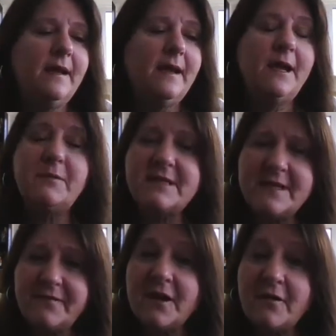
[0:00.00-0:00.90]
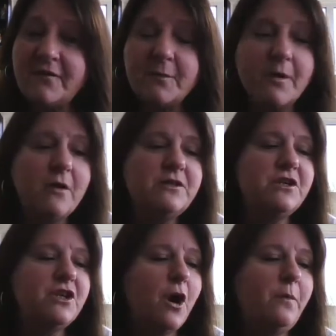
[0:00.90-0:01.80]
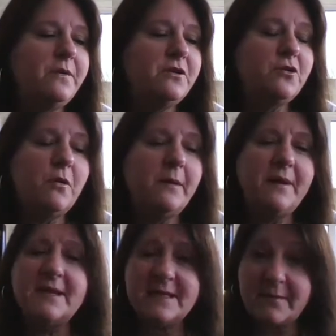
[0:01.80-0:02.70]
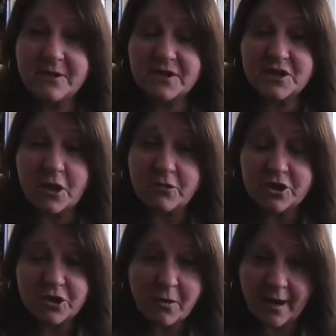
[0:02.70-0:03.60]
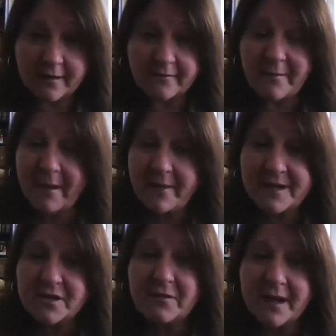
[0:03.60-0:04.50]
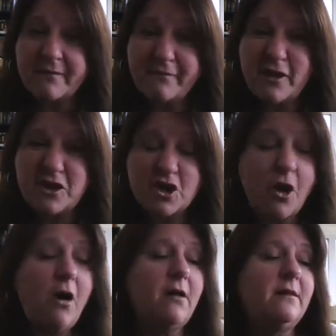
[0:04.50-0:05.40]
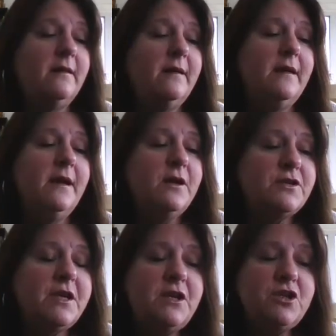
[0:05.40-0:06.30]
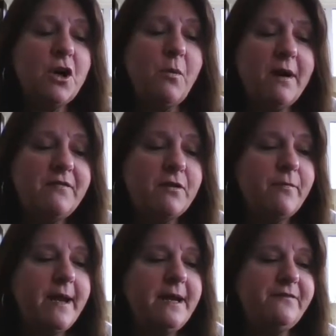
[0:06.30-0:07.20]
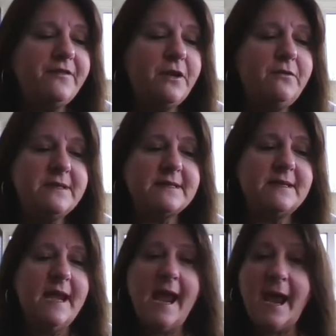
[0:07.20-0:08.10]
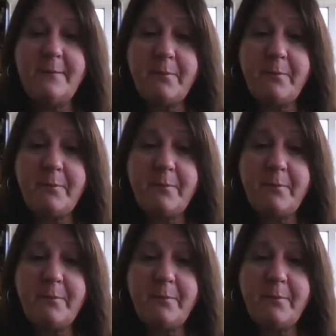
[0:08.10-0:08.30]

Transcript: It was difficult for Brogden to open the door because he was so short. Remember, he's only a foot tall. So he took one of the reed flutes and